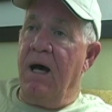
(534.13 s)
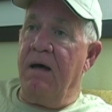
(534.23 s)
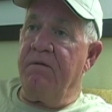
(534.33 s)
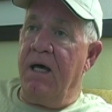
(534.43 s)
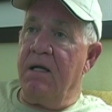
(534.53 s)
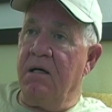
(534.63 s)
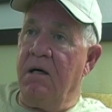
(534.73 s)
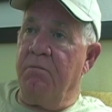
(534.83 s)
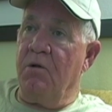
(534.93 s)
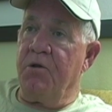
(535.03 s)
I've had a
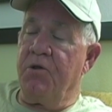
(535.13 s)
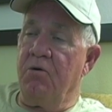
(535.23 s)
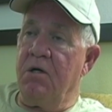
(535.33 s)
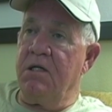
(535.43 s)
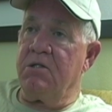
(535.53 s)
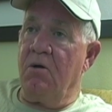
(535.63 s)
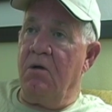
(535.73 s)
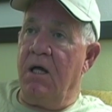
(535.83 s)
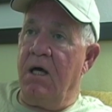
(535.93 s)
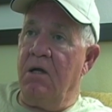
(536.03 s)
couple of 30s
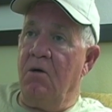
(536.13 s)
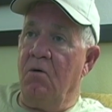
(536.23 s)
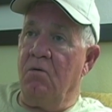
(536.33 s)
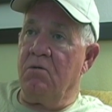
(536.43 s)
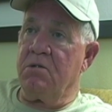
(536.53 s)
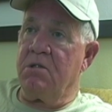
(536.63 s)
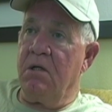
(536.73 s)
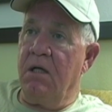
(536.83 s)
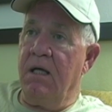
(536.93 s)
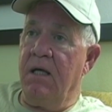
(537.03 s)
on 9
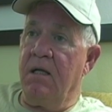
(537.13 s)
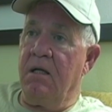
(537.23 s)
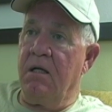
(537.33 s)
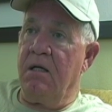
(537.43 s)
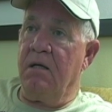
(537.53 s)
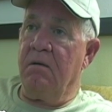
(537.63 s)
holes, and